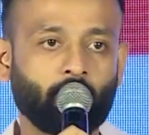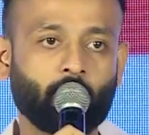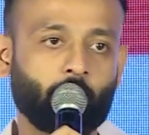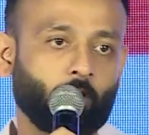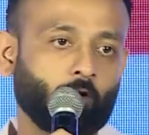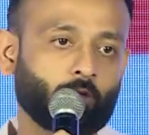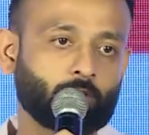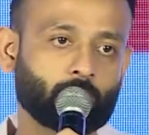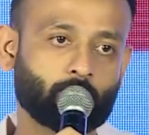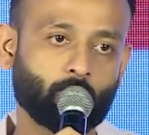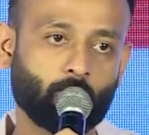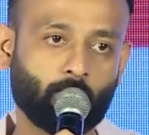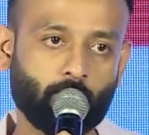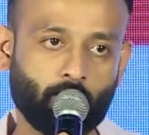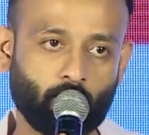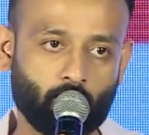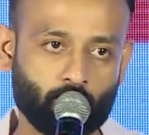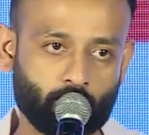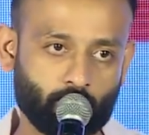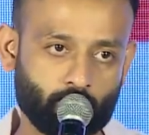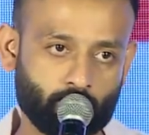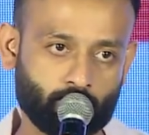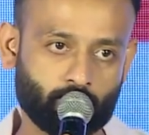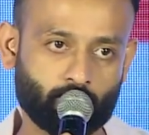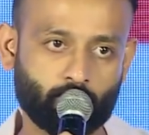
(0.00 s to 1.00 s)
you're sold out,
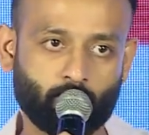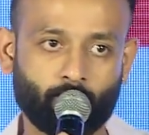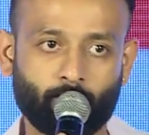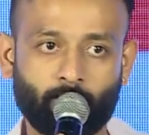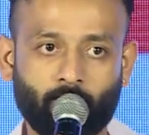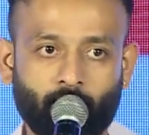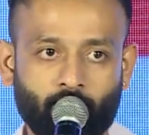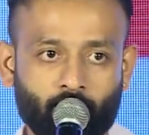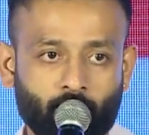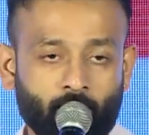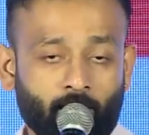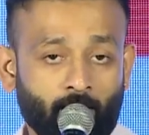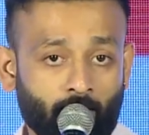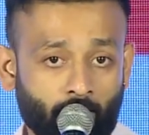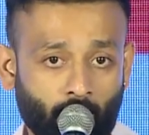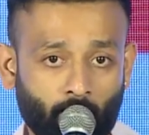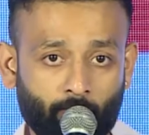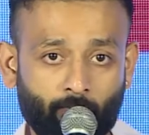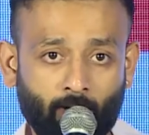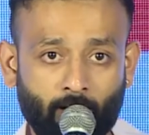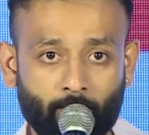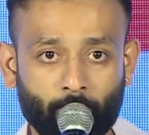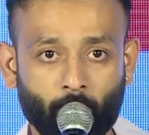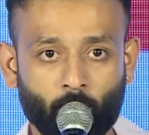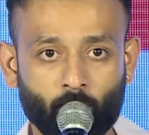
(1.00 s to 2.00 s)
you're just doing brand. In
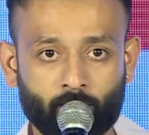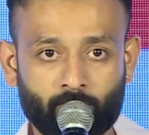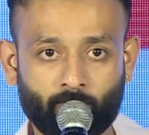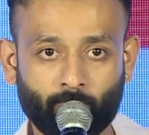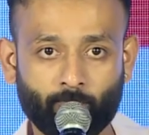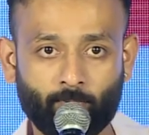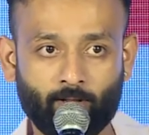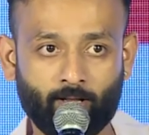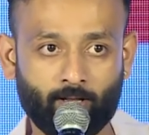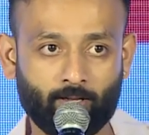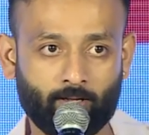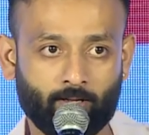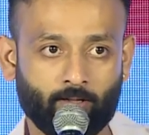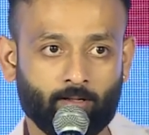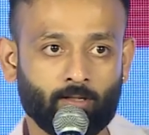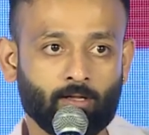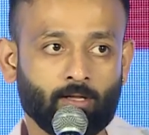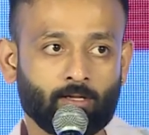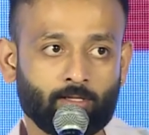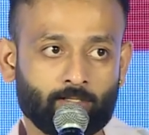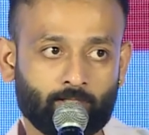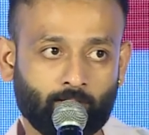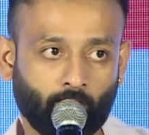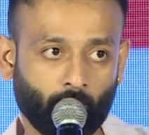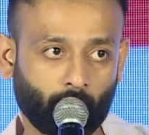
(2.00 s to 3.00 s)
fact, most of my
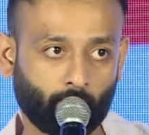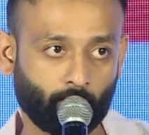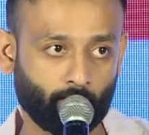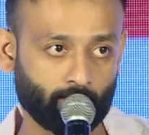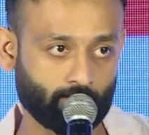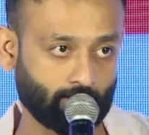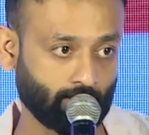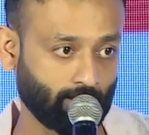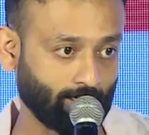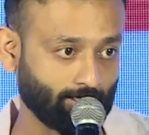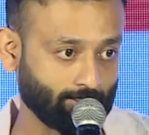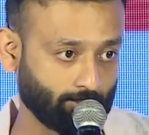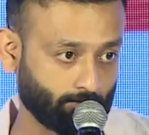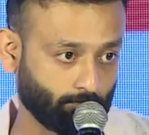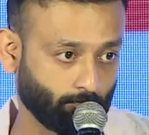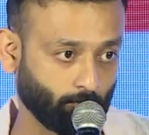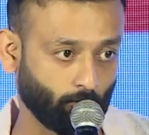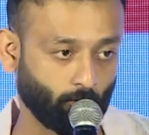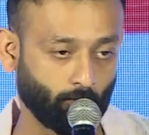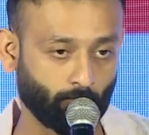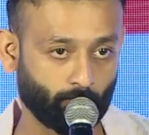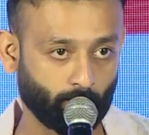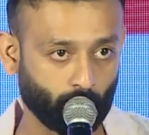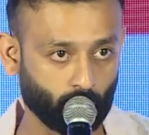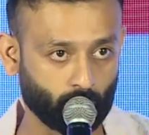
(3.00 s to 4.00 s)
stuff which has
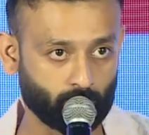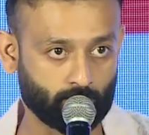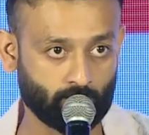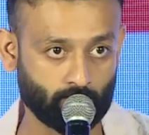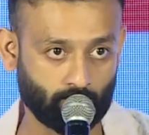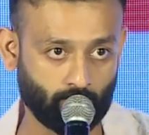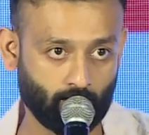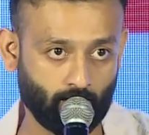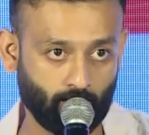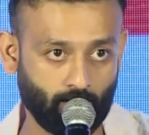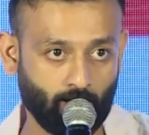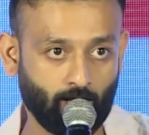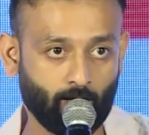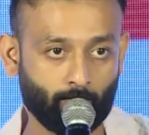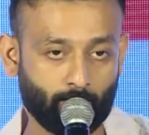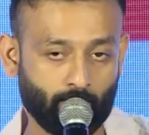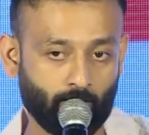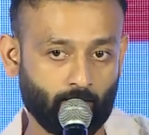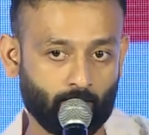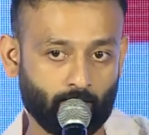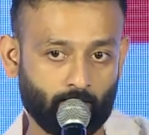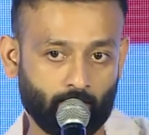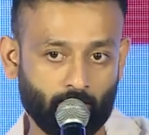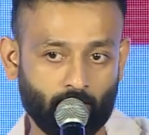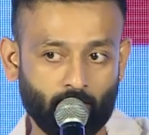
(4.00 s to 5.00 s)
more views are
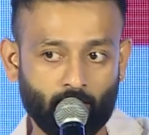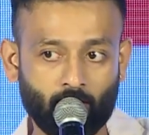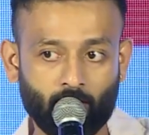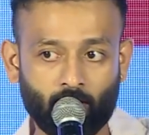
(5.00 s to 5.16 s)
branded.